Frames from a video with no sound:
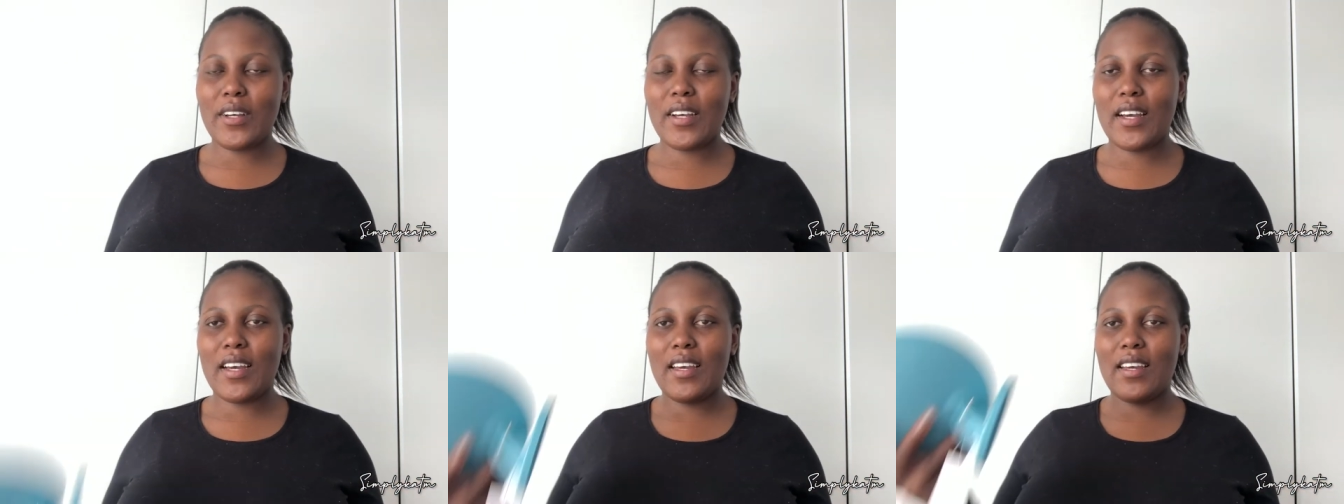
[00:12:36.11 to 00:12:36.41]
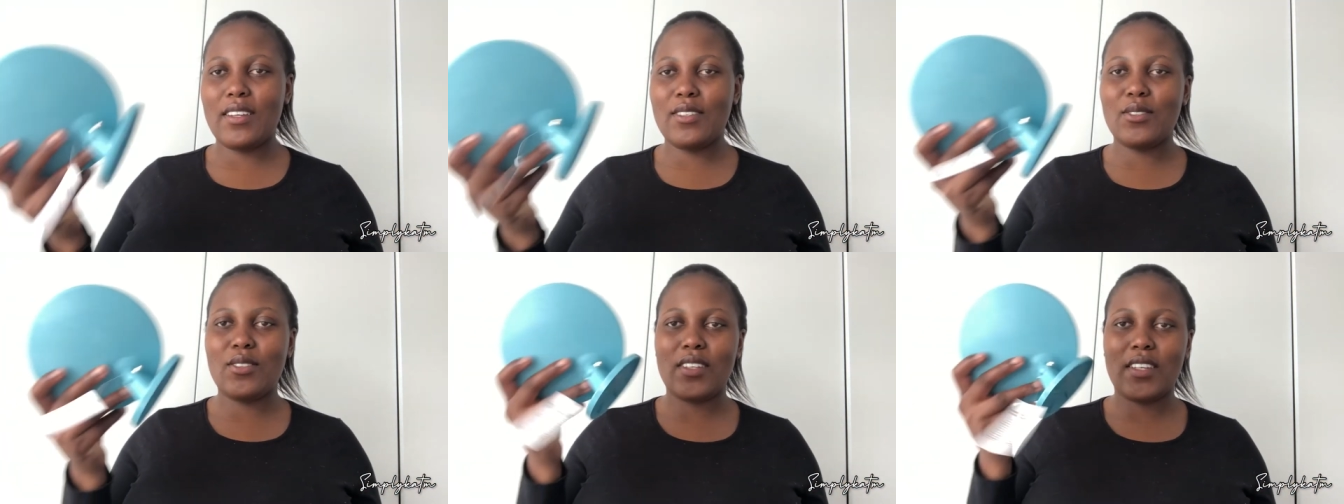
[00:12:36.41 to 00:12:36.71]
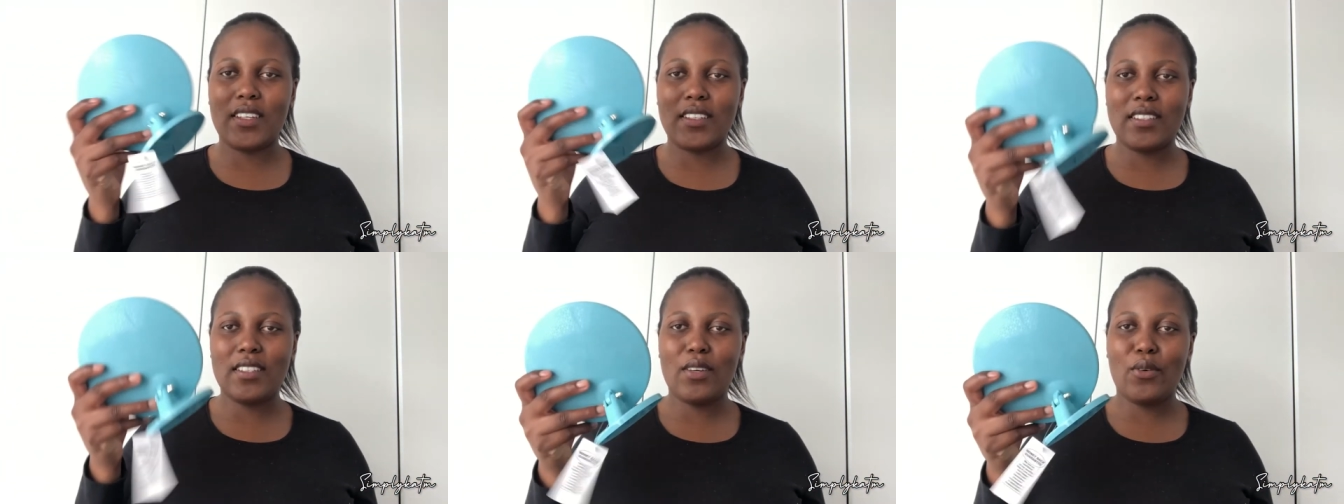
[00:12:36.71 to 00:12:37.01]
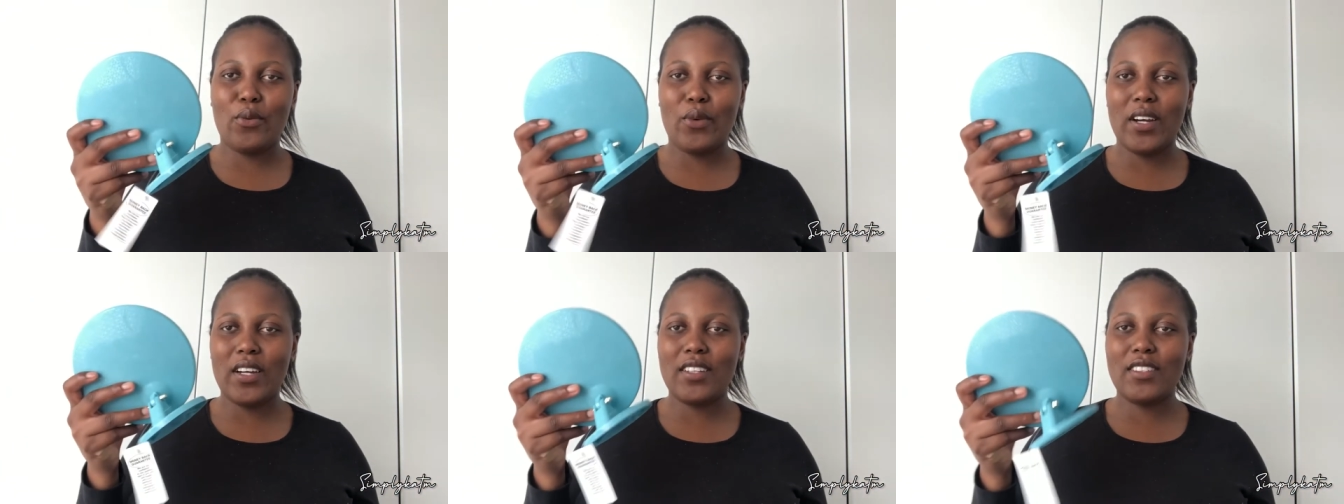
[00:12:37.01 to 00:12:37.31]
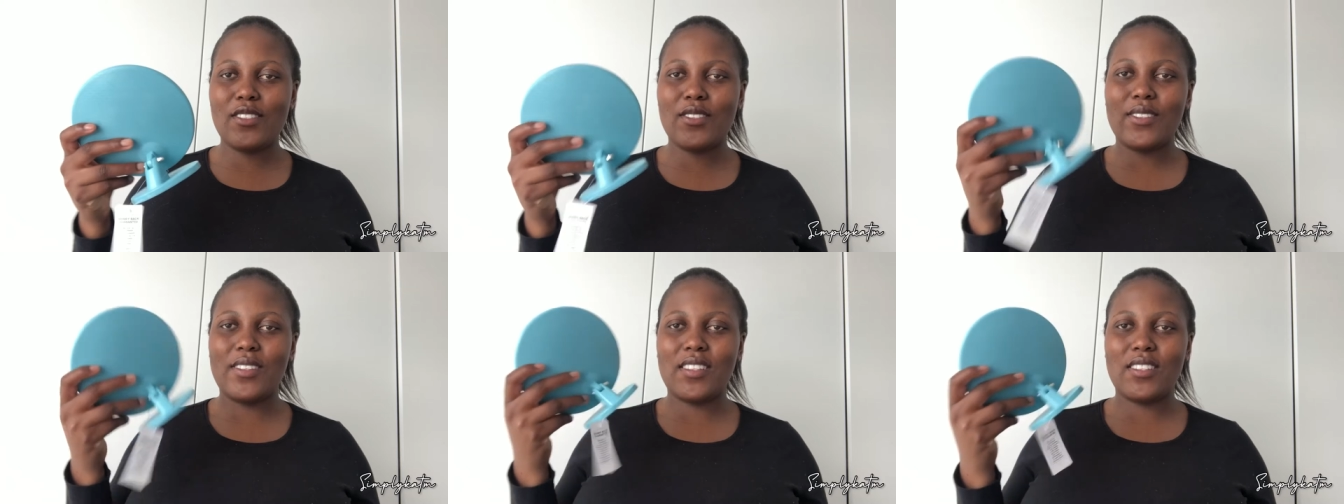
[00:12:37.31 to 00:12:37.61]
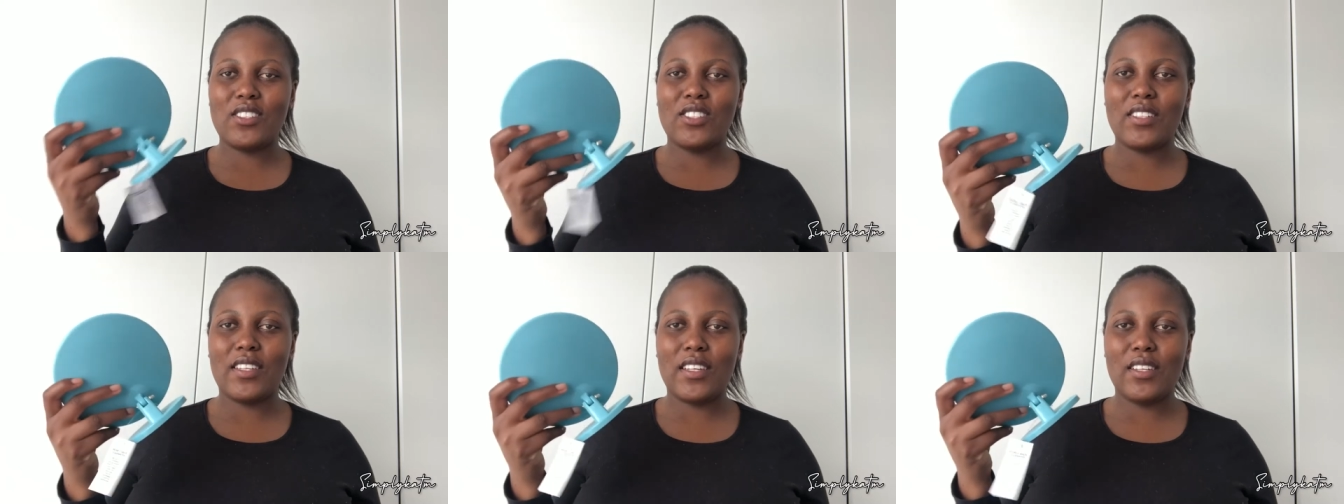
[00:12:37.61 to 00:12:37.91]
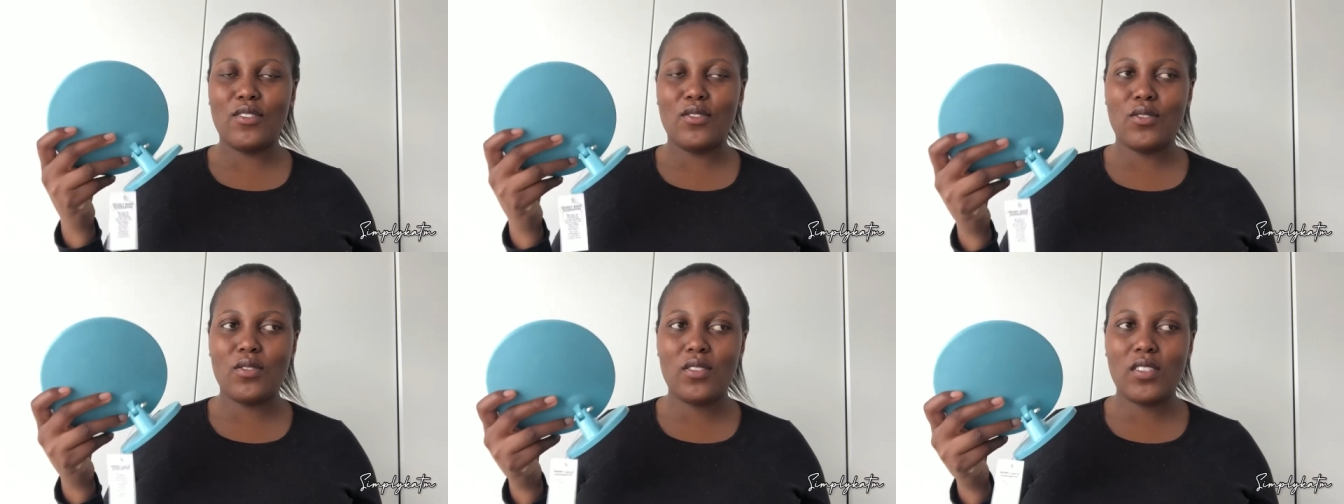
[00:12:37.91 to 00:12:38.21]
I had to get her one so that she can